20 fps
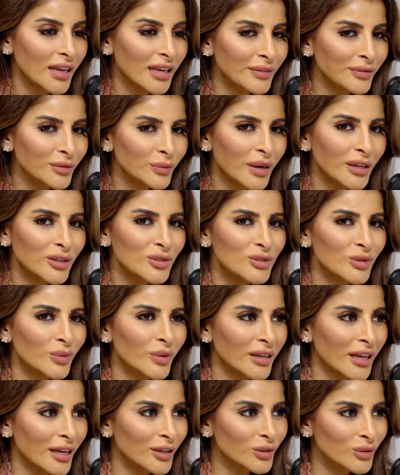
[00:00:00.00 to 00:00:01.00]
even when I used to
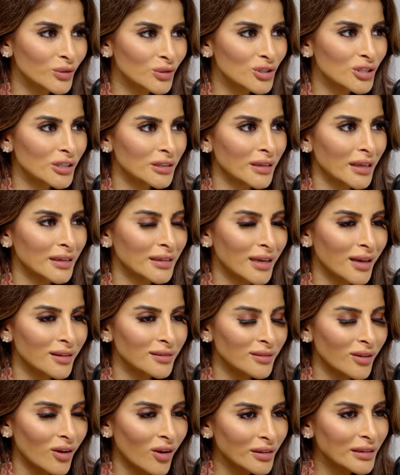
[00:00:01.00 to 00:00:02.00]
work at Gucci, like
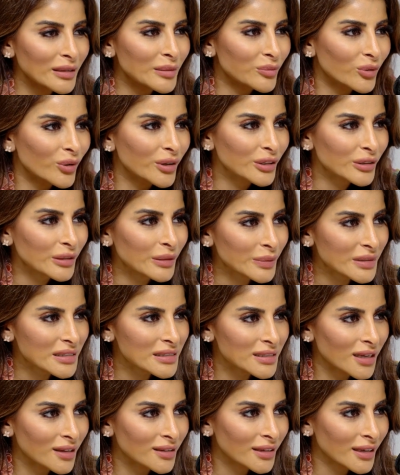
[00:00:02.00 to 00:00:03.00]
all the embroidery was
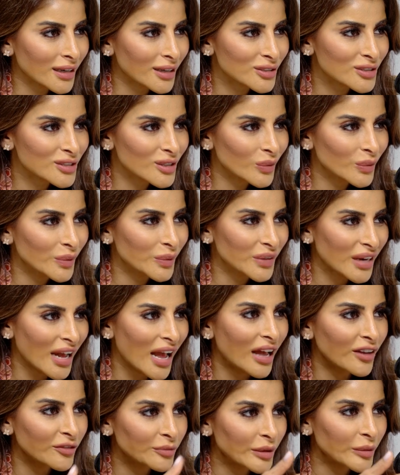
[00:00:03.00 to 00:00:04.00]
done there. So we would
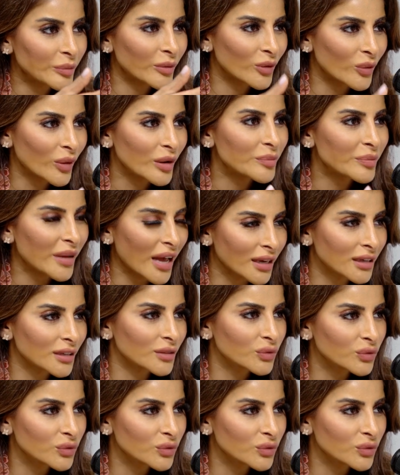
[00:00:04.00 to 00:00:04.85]
have people going back and